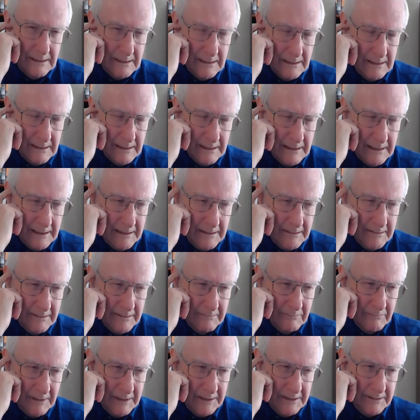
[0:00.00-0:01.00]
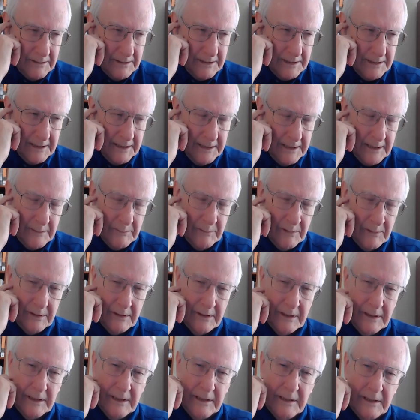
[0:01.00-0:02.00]
I hear what you're saying about
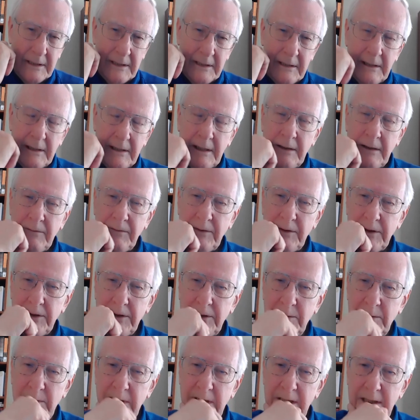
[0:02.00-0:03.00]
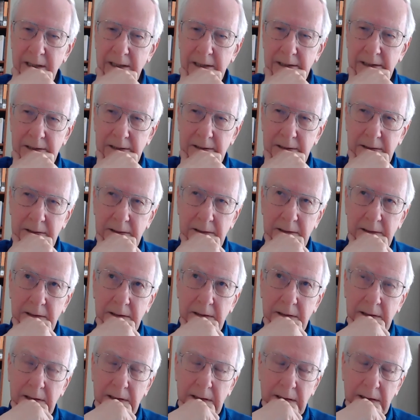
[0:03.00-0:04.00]
the effort you made in
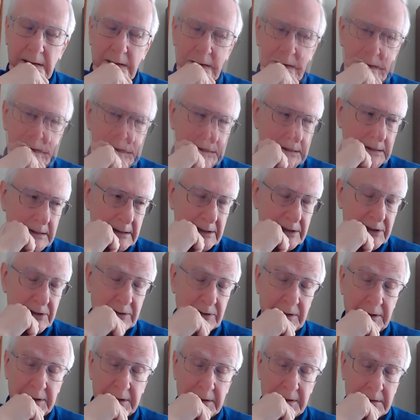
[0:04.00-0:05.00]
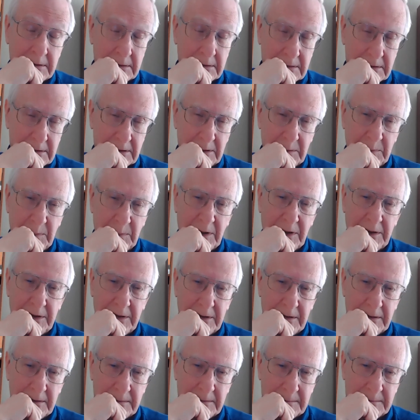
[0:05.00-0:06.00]
Australia to
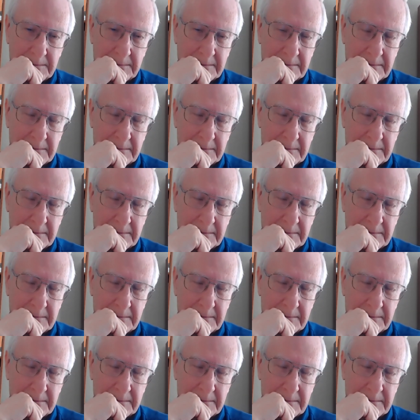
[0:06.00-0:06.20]
partner,